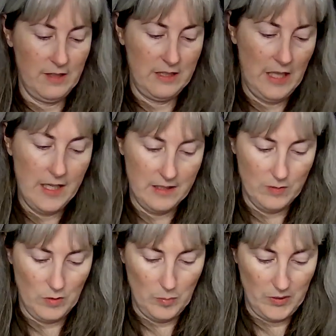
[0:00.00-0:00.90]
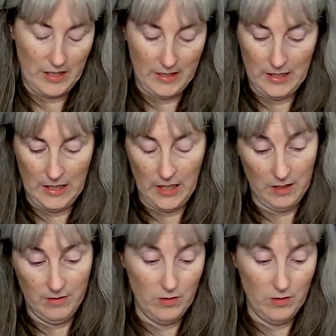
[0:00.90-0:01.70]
the size it would be, I don't